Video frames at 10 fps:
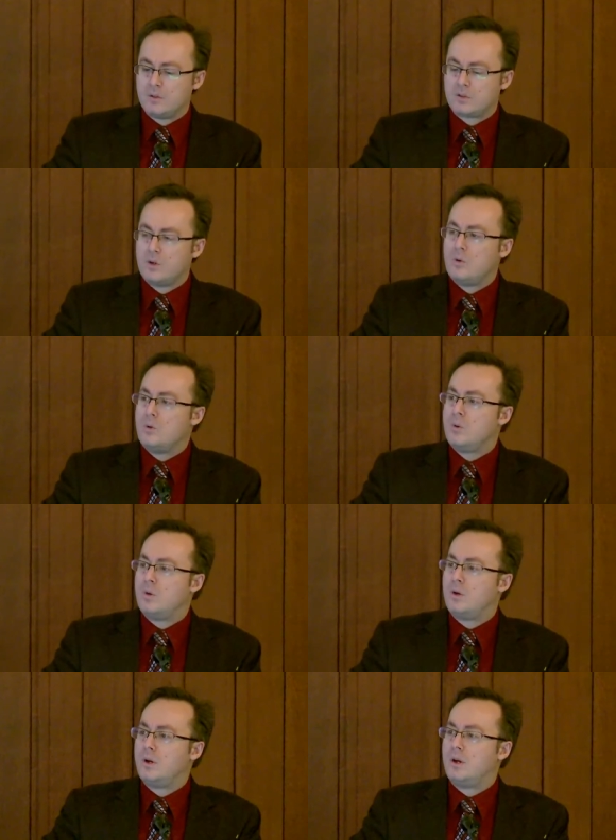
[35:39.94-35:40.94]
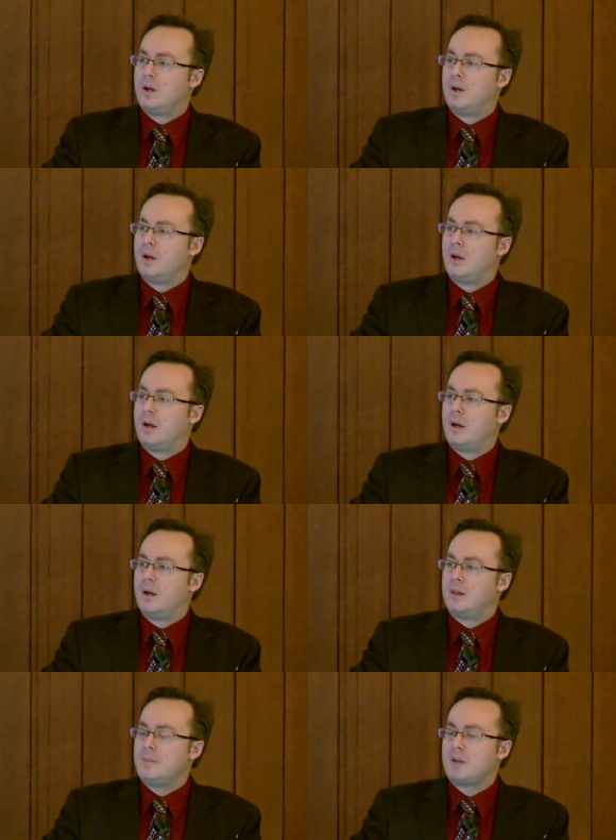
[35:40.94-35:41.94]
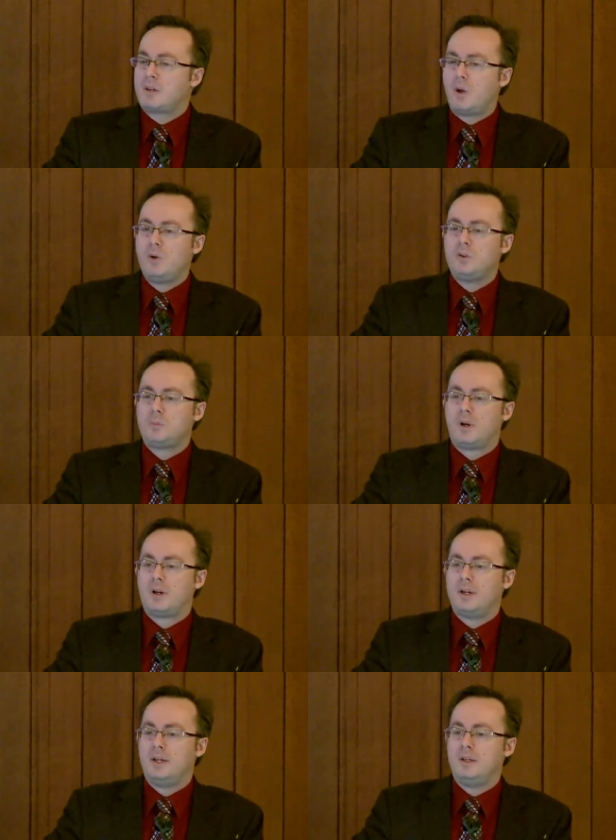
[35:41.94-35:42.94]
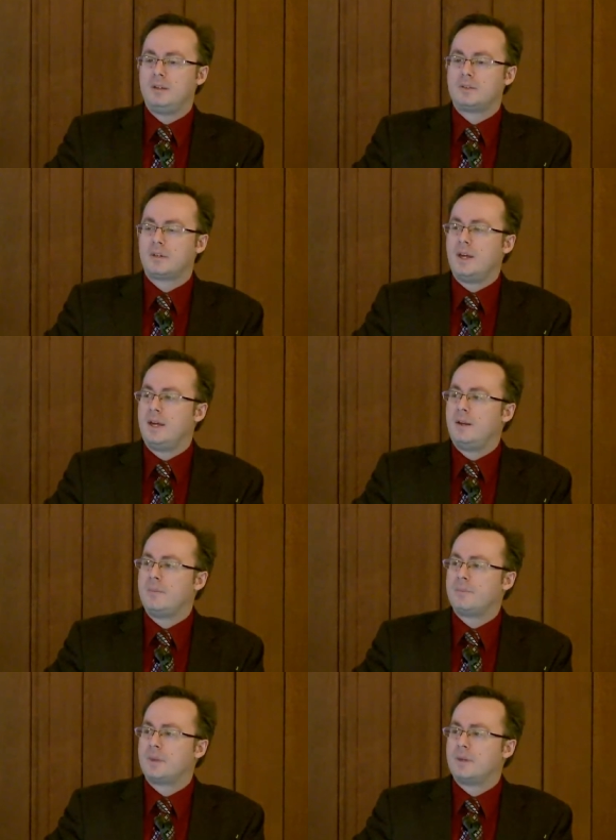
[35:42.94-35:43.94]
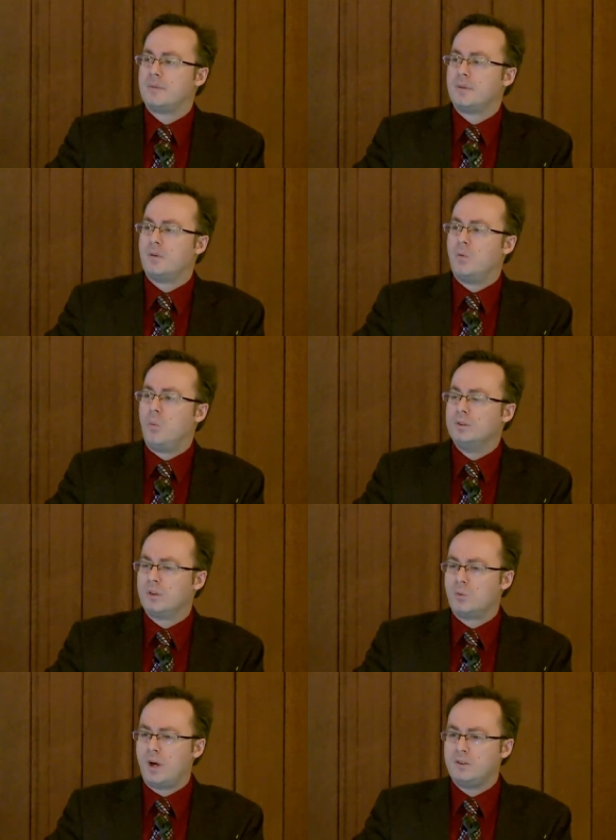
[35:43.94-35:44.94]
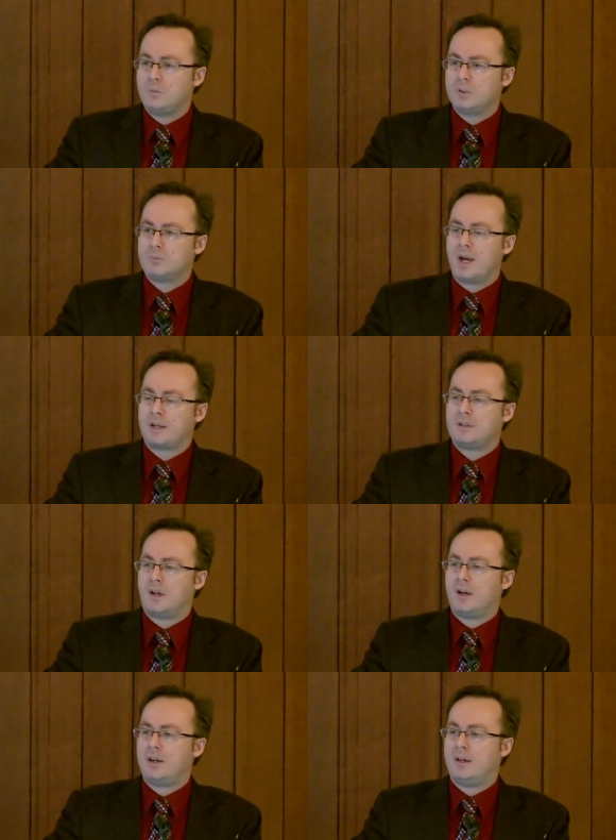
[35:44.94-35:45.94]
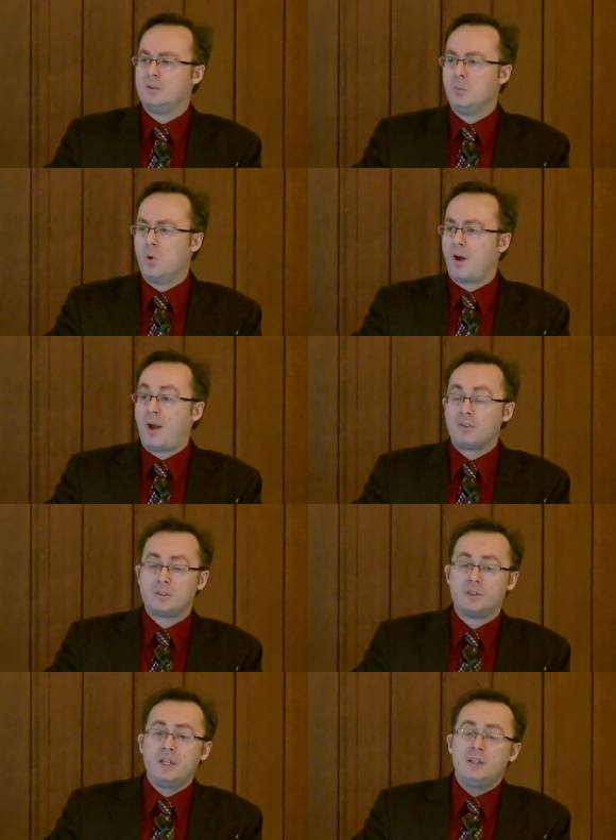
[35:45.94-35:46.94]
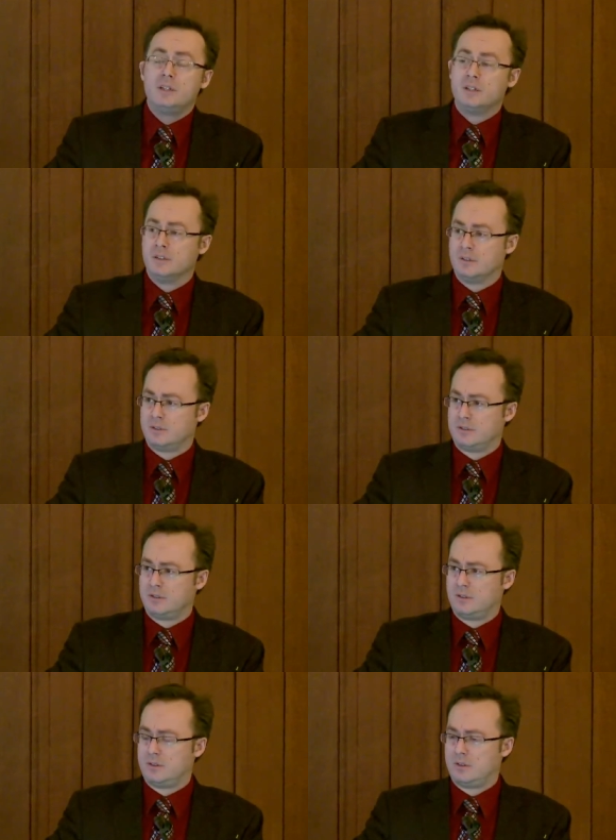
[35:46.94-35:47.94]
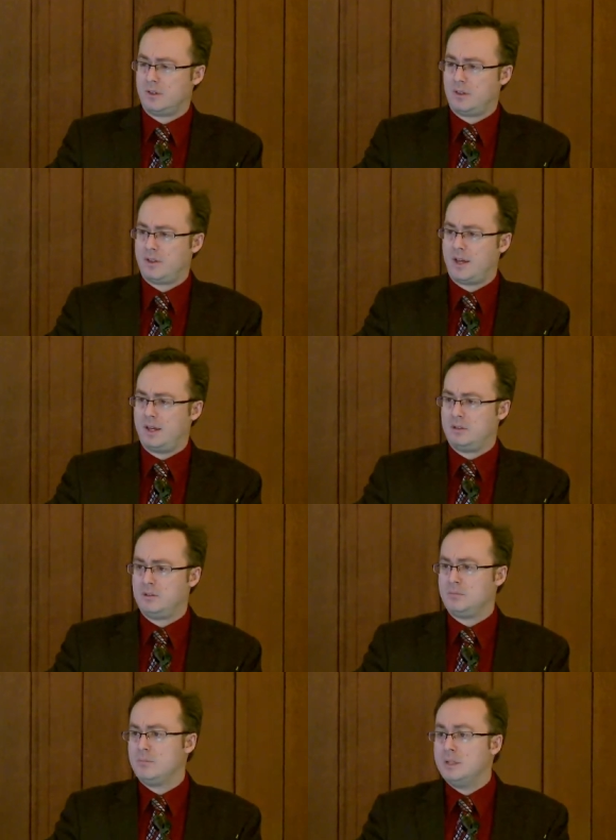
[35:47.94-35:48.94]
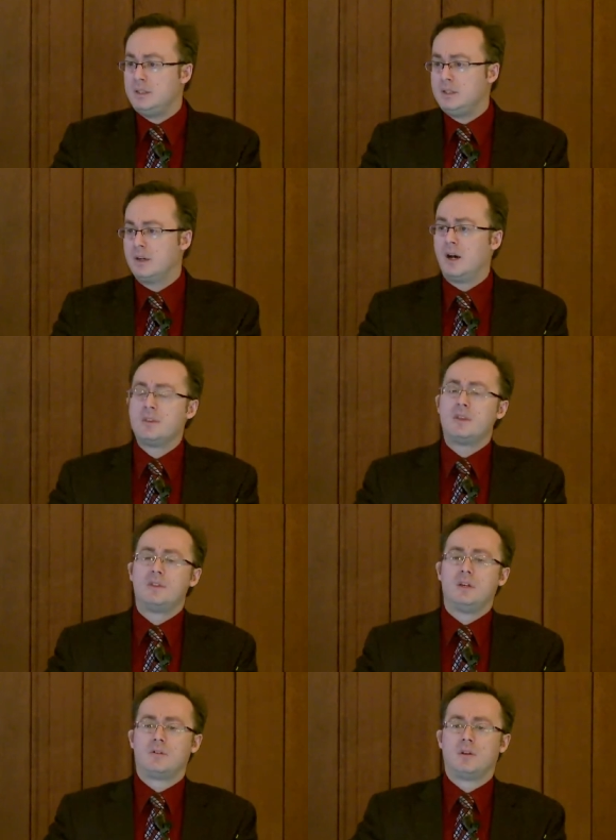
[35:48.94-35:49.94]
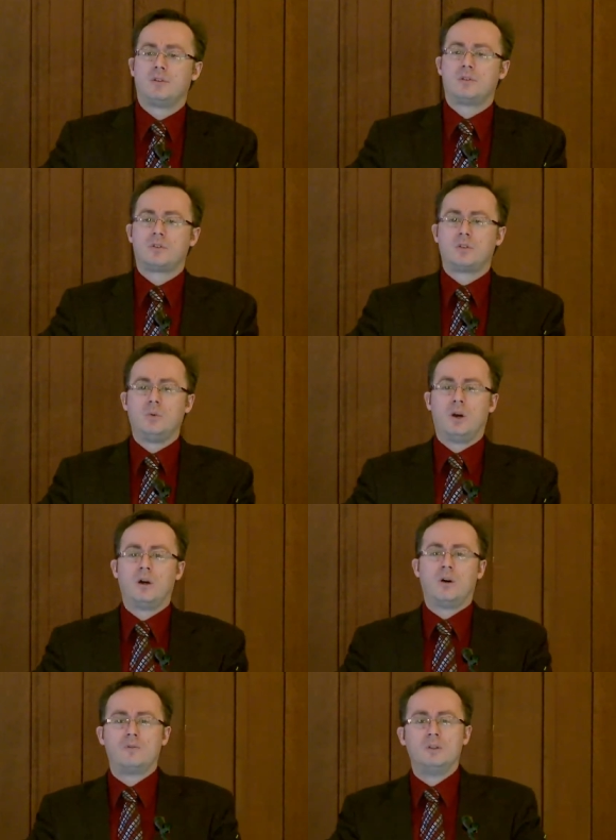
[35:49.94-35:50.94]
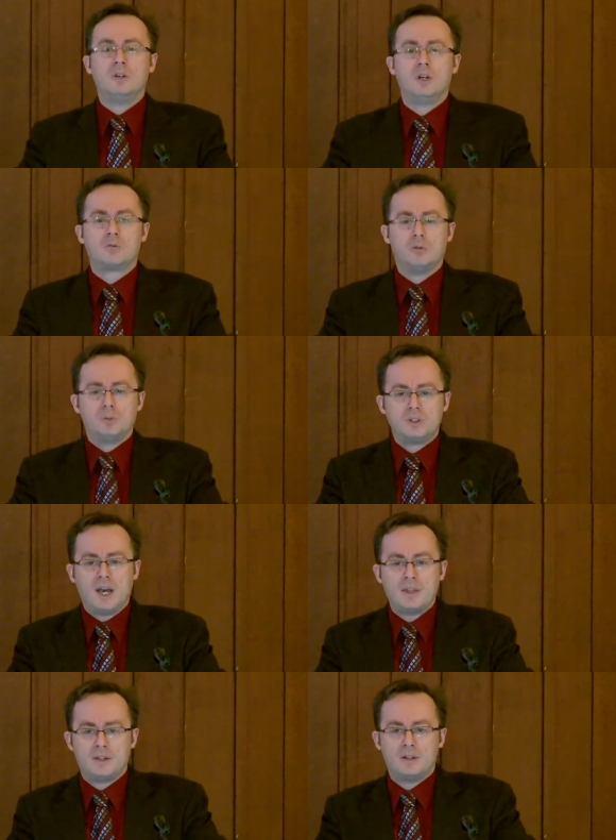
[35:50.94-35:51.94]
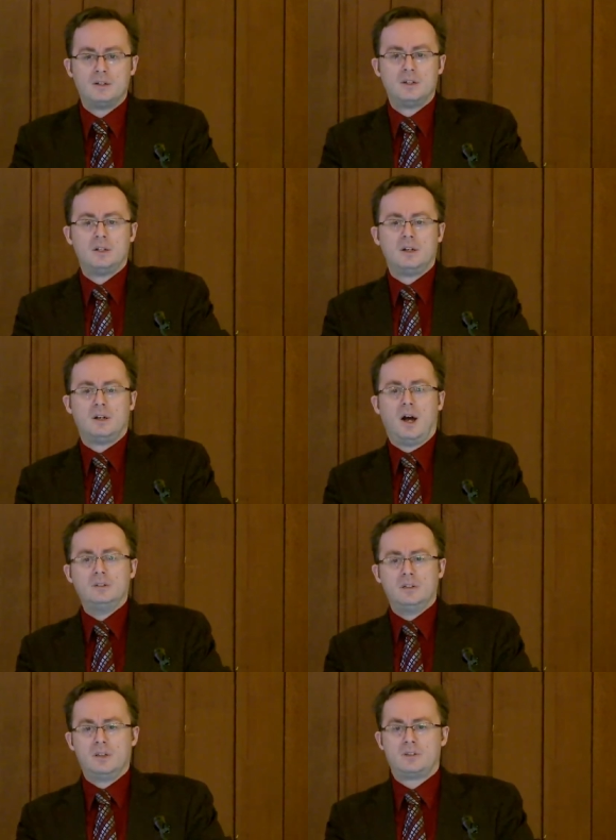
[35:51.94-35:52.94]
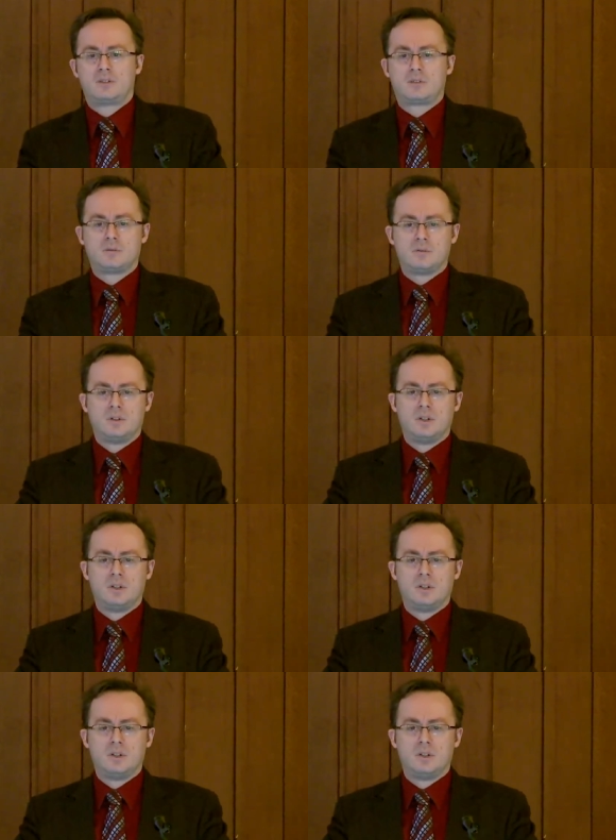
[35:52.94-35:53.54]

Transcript: So let me close by saying one of the ways in which MacIntyre is more Aristotelian than many other theorists who are often grouped together under this